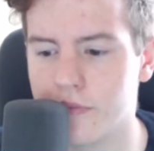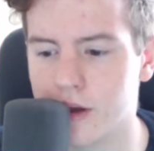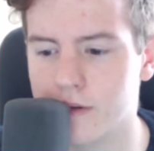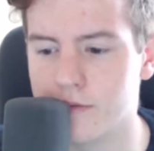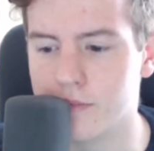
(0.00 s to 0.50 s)

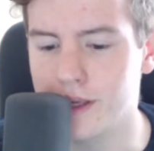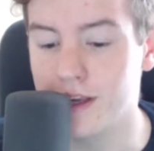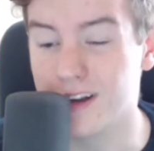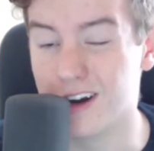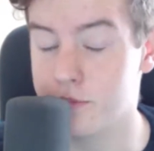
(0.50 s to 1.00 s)
of
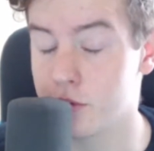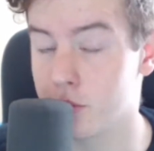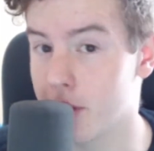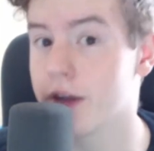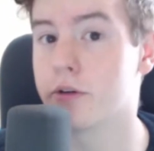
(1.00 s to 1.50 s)
being
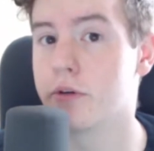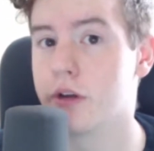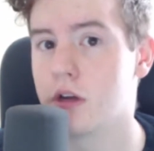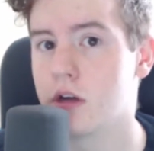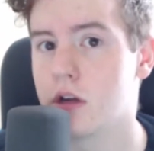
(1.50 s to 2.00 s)
unprepared
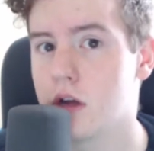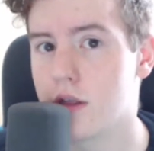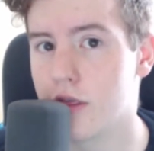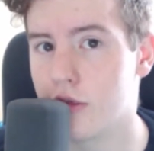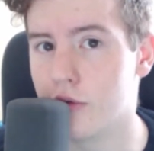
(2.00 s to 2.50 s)

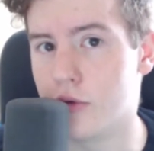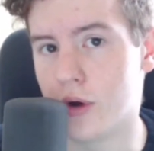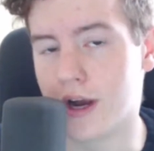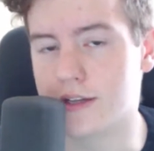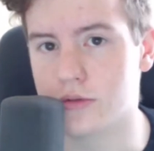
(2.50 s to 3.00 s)

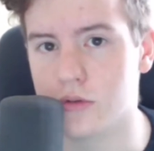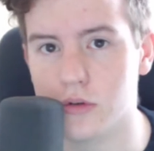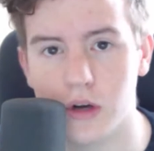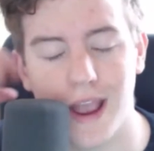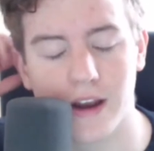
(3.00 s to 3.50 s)
through high
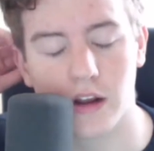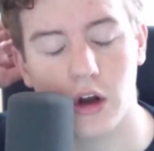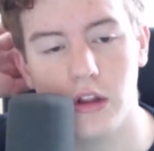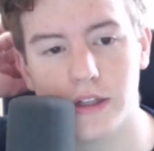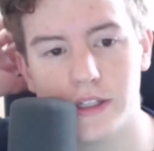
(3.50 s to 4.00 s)
school and
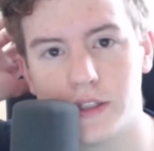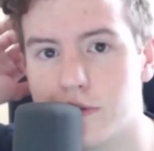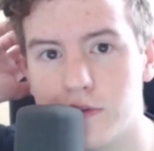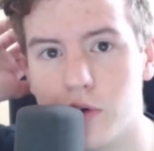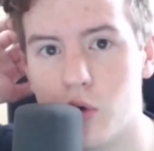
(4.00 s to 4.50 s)
college
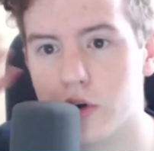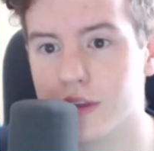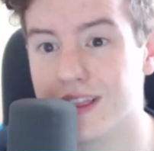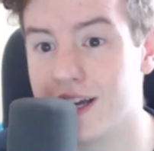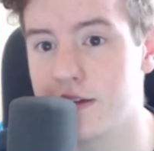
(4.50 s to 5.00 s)
for
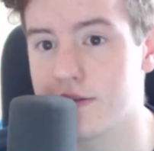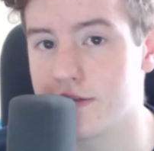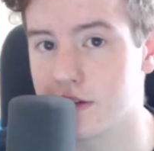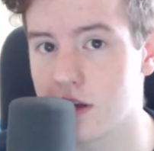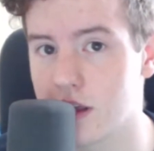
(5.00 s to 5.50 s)
life
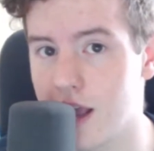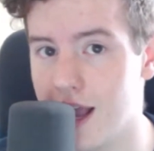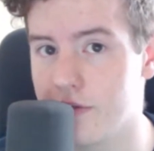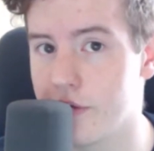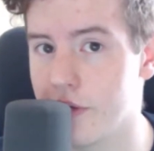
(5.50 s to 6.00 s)

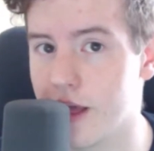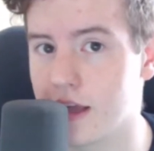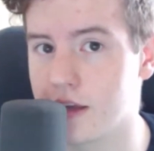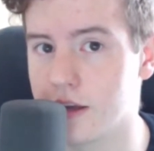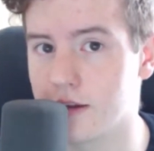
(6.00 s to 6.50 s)
after
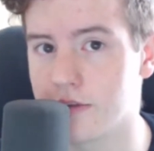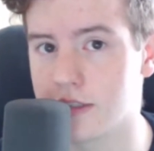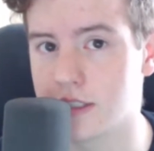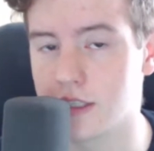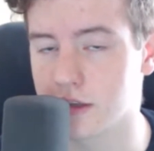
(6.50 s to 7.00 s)
that,
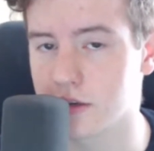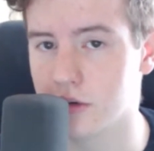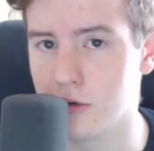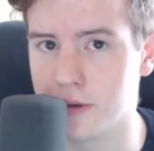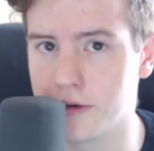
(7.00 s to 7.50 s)
this young
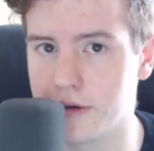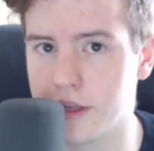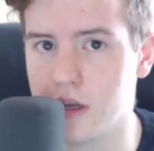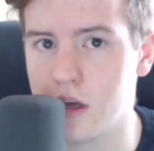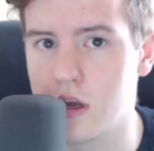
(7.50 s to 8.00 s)
adult
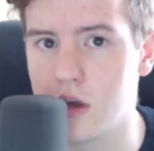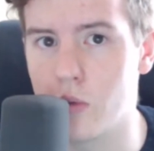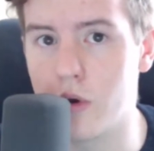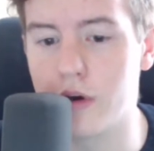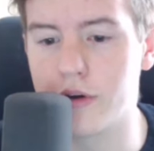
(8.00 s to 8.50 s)
period
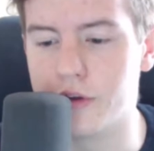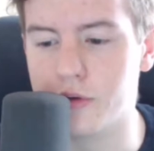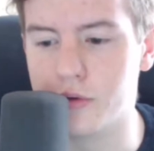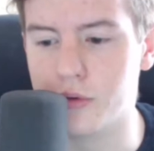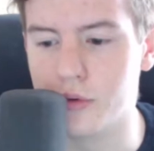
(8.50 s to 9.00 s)
where
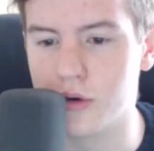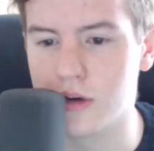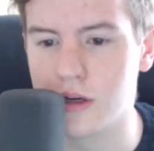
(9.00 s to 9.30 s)
you